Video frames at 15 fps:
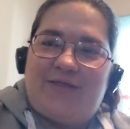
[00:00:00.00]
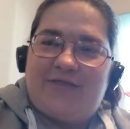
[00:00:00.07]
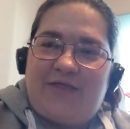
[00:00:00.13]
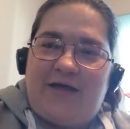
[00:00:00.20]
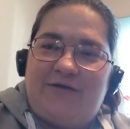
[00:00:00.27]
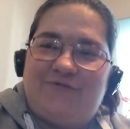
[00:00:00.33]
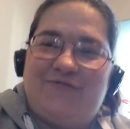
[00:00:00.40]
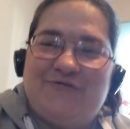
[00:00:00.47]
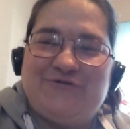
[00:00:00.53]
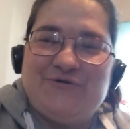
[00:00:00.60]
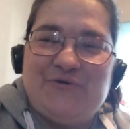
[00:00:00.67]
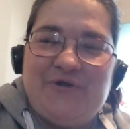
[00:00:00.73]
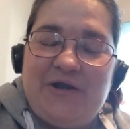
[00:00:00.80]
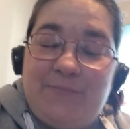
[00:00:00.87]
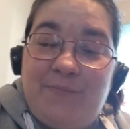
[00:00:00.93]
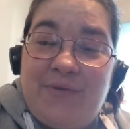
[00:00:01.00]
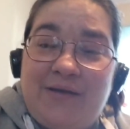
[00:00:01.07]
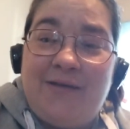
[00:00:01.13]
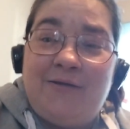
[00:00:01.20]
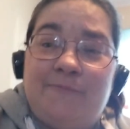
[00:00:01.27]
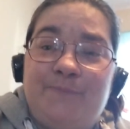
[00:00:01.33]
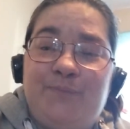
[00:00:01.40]
Thanks for joining
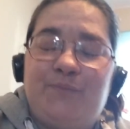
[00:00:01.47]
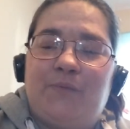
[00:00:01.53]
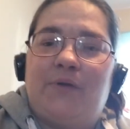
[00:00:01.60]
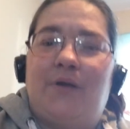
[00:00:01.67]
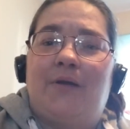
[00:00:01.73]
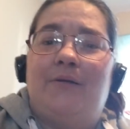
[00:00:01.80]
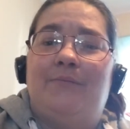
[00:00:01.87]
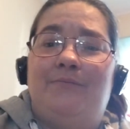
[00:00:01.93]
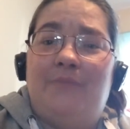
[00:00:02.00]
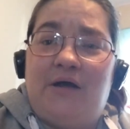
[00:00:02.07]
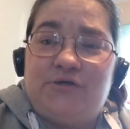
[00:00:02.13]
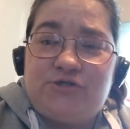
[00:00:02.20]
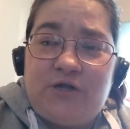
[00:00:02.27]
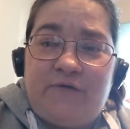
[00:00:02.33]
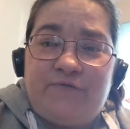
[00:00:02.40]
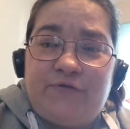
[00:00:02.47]
me. Much love